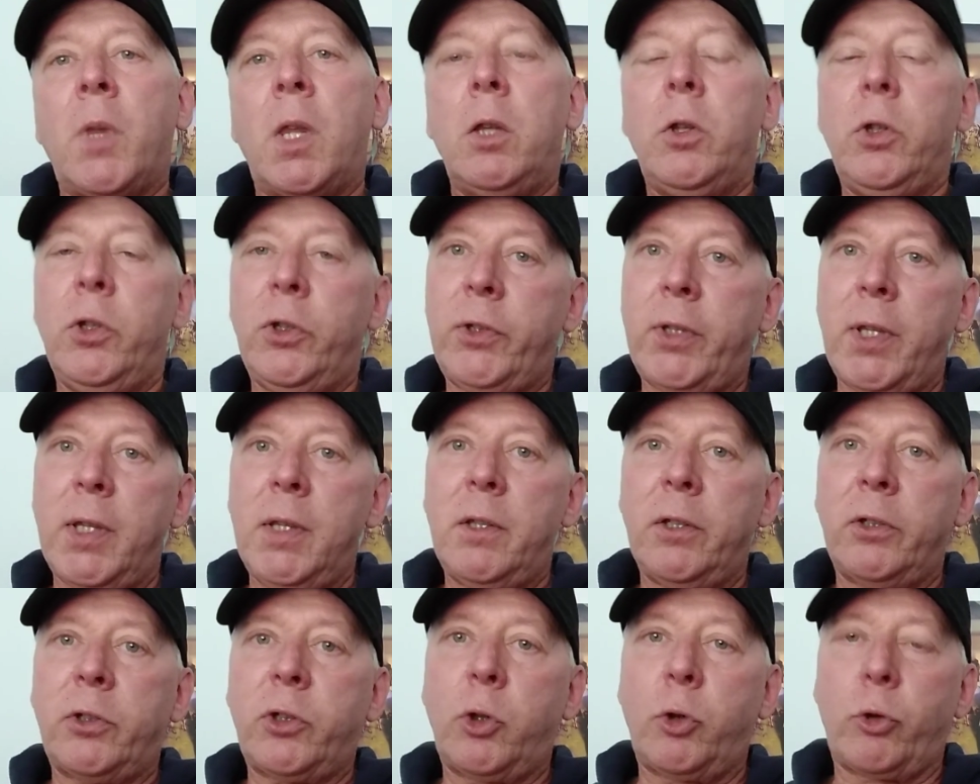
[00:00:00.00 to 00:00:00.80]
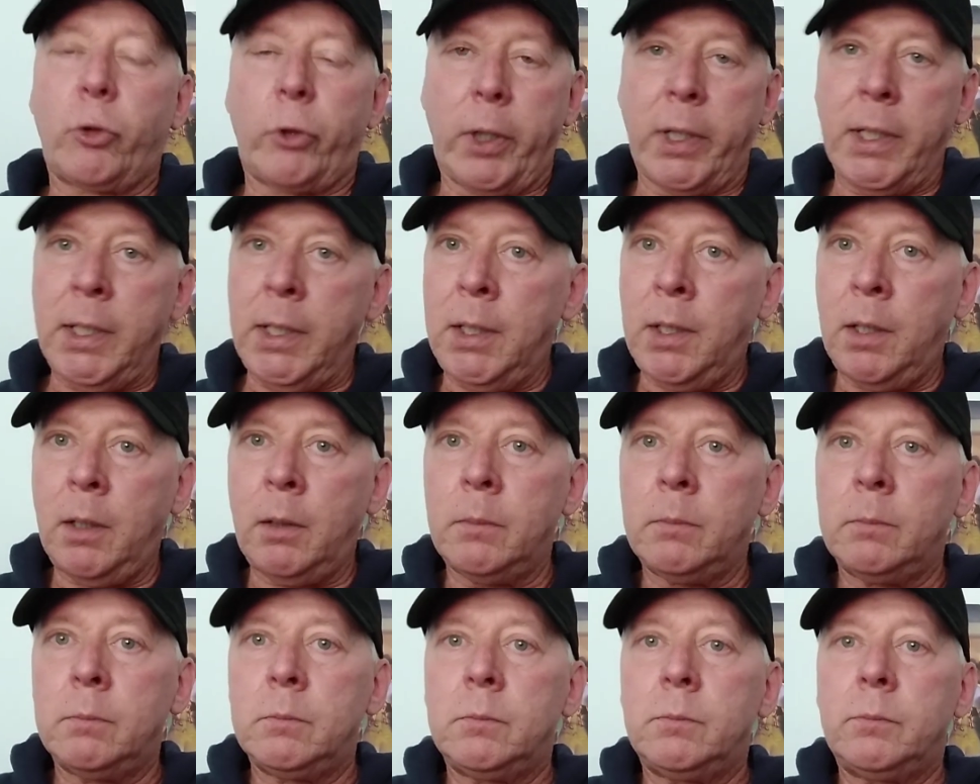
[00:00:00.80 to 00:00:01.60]
You see this
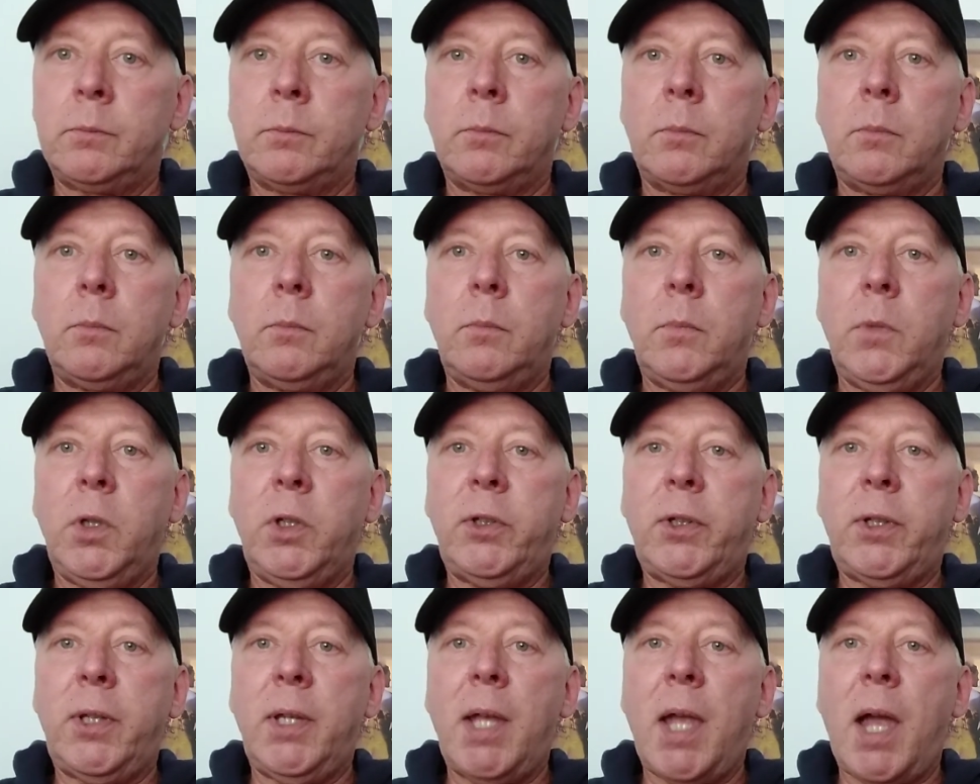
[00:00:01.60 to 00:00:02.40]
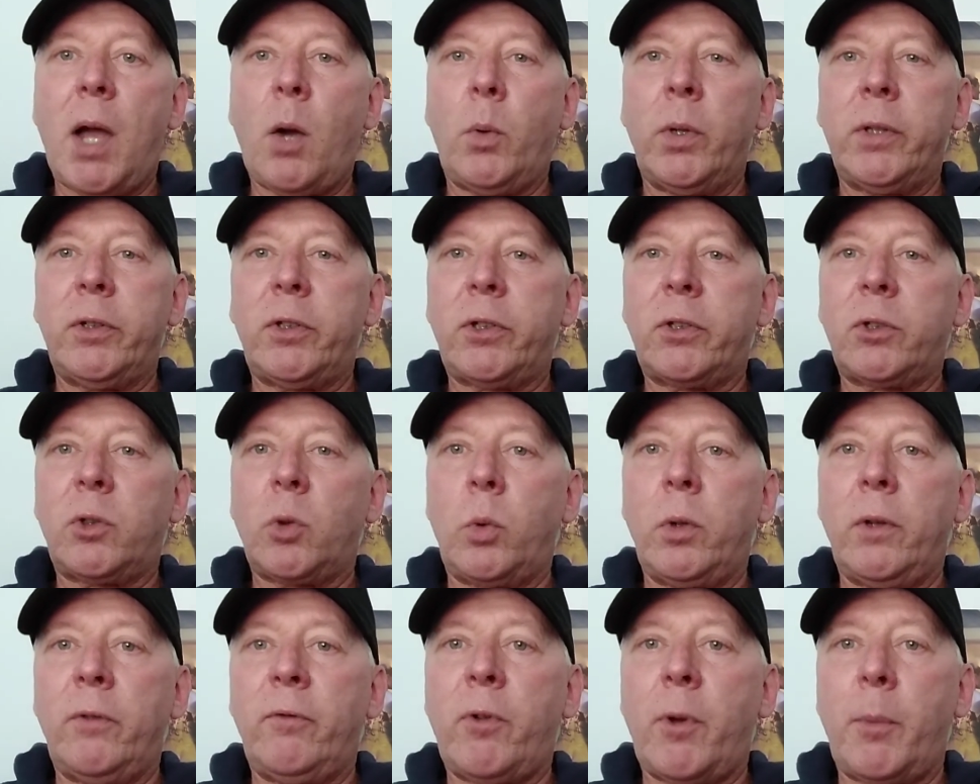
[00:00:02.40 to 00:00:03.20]
green? You see how it's
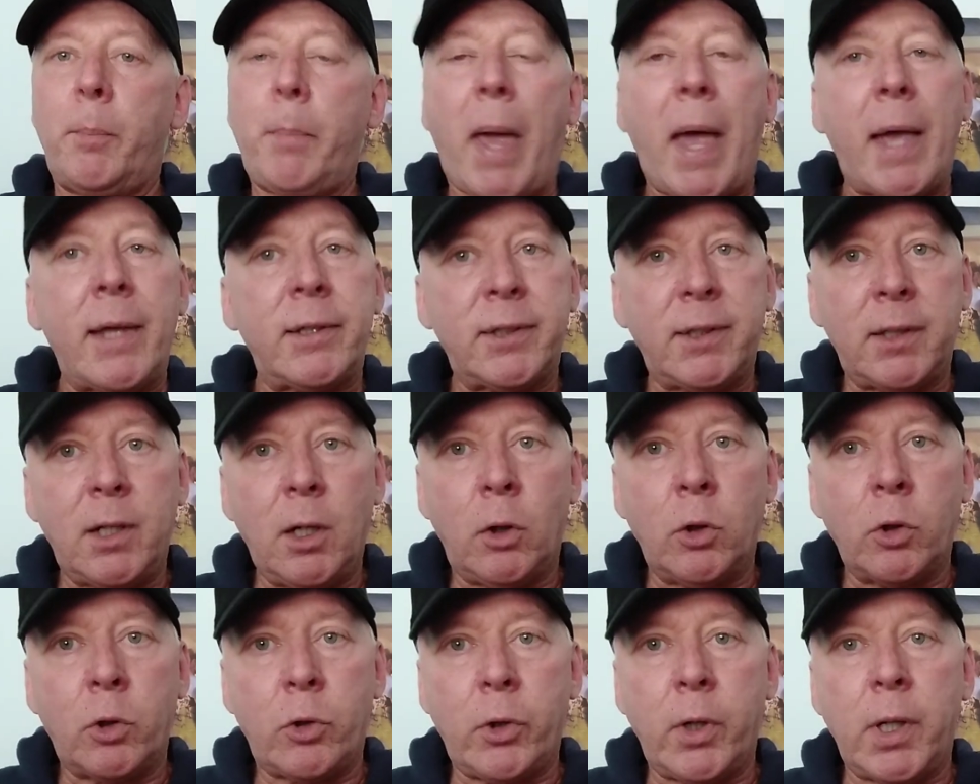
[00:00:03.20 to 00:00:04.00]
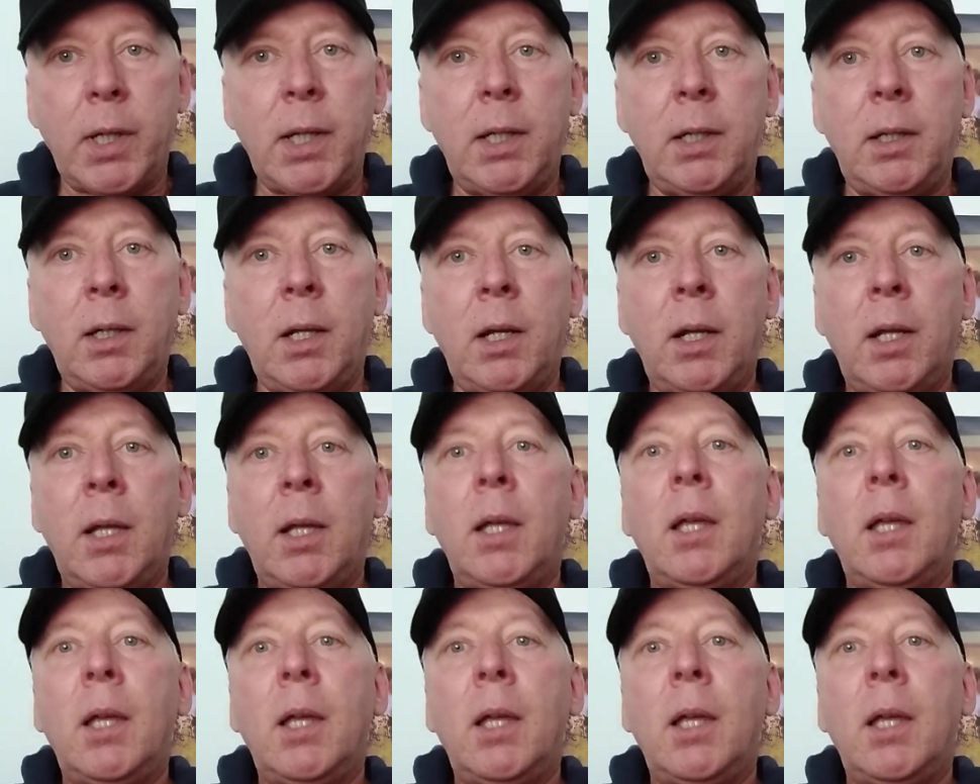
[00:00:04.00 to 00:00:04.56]
sort of a pastel green?